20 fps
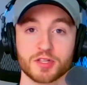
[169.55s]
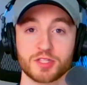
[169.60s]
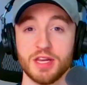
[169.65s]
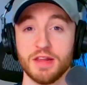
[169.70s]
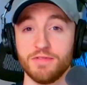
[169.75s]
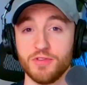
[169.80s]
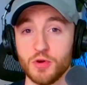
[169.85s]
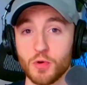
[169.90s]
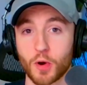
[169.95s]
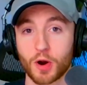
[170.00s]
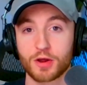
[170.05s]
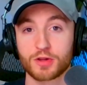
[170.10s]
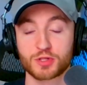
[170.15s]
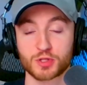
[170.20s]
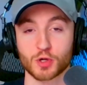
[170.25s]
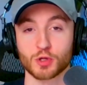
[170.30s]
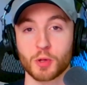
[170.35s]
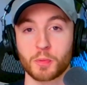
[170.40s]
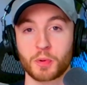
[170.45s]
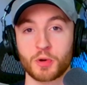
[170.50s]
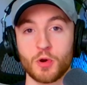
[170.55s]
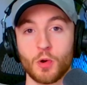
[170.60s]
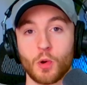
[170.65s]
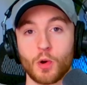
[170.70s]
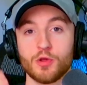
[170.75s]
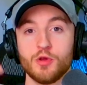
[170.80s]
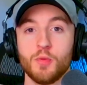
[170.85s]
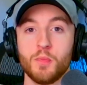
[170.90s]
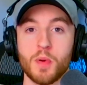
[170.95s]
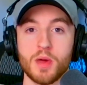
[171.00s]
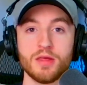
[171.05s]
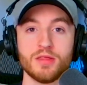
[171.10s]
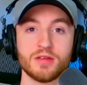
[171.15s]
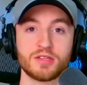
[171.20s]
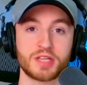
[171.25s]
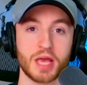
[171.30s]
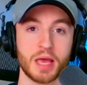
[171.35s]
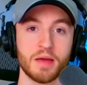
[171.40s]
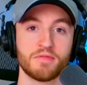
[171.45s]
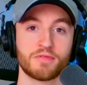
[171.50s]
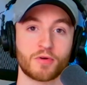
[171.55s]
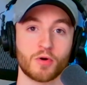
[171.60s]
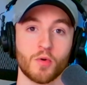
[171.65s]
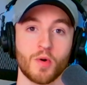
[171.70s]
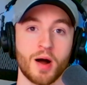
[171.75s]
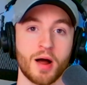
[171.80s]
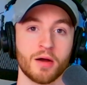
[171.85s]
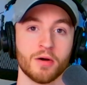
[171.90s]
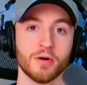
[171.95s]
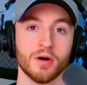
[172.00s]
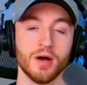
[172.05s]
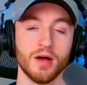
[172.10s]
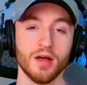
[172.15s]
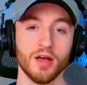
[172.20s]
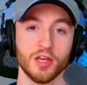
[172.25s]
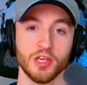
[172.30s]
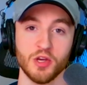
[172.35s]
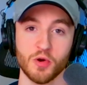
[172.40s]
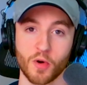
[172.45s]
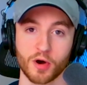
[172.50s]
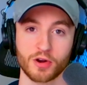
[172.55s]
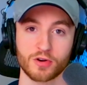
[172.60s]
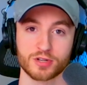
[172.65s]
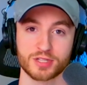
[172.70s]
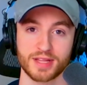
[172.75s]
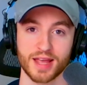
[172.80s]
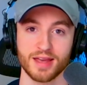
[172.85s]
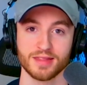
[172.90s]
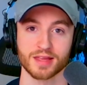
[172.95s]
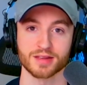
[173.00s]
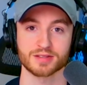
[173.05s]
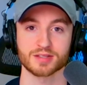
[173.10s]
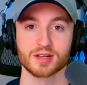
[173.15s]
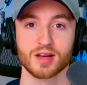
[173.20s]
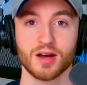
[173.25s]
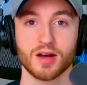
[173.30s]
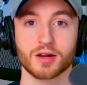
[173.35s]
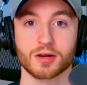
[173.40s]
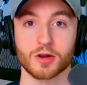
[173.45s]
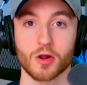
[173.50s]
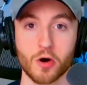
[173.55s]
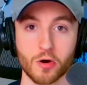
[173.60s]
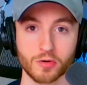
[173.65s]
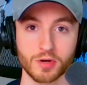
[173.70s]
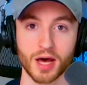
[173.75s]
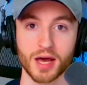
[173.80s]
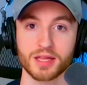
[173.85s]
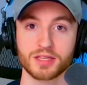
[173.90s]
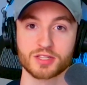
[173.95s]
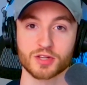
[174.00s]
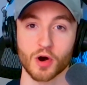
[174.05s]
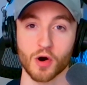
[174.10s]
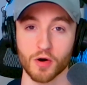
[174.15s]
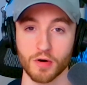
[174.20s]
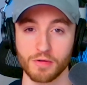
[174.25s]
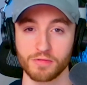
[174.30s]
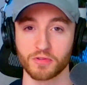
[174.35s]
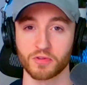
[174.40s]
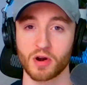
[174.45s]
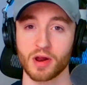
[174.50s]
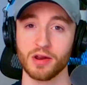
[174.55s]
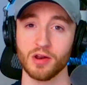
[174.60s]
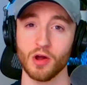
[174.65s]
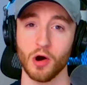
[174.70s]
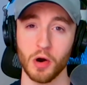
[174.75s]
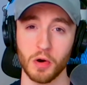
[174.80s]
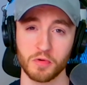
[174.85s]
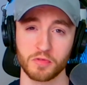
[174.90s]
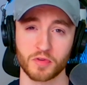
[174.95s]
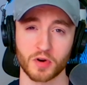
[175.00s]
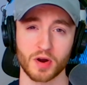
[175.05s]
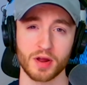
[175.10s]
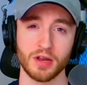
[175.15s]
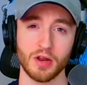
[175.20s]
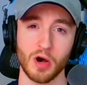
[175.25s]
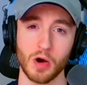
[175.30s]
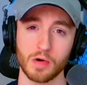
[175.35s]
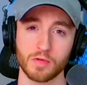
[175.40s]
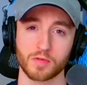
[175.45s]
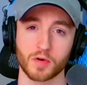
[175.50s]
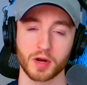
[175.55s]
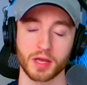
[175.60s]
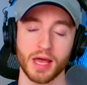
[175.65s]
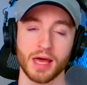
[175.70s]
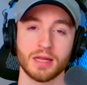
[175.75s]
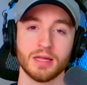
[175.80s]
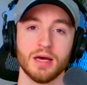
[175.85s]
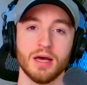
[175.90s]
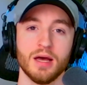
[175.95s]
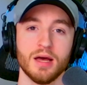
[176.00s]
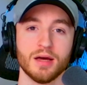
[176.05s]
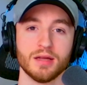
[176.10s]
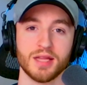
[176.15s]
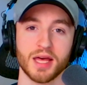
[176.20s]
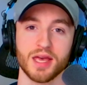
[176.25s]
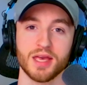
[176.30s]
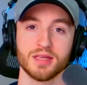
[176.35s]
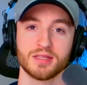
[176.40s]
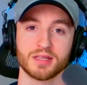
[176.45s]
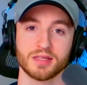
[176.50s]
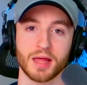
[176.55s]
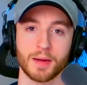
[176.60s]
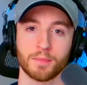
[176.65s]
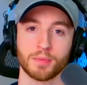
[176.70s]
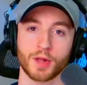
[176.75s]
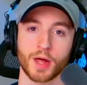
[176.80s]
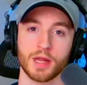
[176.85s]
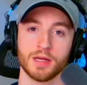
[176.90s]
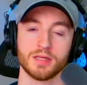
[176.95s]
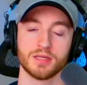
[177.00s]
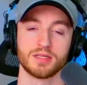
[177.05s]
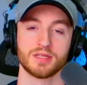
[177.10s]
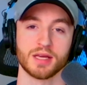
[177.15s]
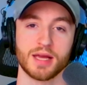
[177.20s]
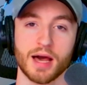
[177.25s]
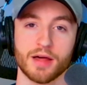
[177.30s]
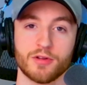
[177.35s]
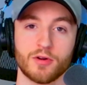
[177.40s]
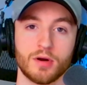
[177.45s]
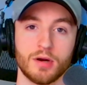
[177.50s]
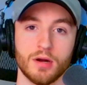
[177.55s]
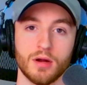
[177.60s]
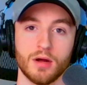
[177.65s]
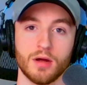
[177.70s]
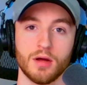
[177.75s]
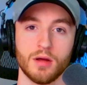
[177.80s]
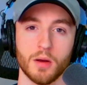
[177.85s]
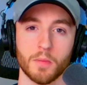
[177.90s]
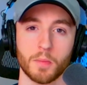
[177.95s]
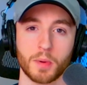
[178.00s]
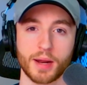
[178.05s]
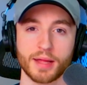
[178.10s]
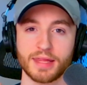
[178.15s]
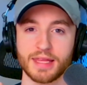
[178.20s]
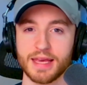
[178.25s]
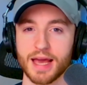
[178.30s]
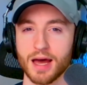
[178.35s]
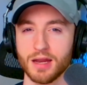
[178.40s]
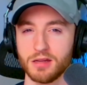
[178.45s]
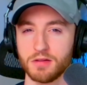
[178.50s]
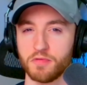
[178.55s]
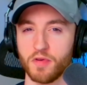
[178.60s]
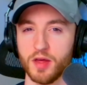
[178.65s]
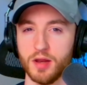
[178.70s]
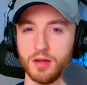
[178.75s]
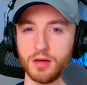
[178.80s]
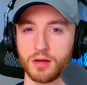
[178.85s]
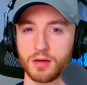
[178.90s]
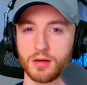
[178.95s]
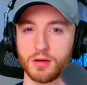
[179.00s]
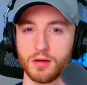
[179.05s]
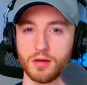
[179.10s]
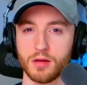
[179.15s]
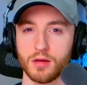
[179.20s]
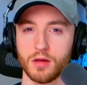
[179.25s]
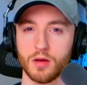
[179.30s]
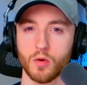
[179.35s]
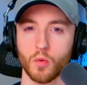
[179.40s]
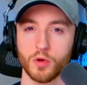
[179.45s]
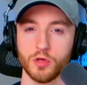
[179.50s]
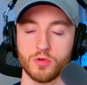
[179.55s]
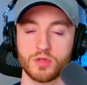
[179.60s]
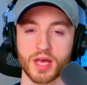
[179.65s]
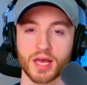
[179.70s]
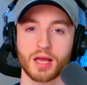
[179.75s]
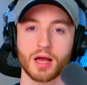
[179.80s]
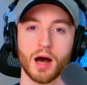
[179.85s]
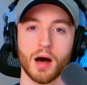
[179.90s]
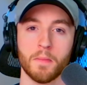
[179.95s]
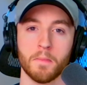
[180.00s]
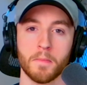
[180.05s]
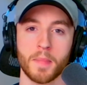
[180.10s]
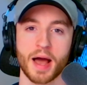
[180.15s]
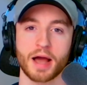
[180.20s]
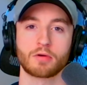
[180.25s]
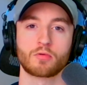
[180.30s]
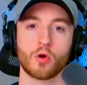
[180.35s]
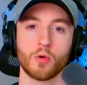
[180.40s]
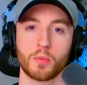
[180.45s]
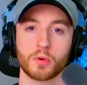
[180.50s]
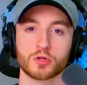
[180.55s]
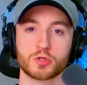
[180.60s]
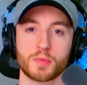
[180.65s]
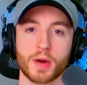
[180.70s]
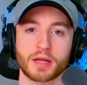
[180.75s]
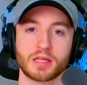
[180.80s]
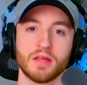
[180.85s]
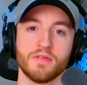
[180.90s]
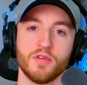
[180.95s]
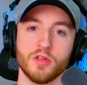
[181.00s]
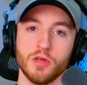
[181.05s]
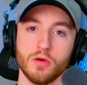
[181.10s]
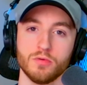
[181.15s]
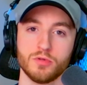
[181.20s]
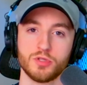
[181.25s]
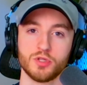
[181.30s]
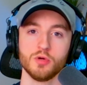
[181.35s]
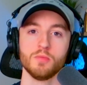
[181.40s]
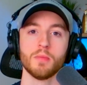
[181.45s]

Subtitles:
And if you are a solopreneur and you've been in this game for a while, you understand this. Long nights over and over and over again, days that blend together. But at the end of it, when you take a macro perspective and you zoom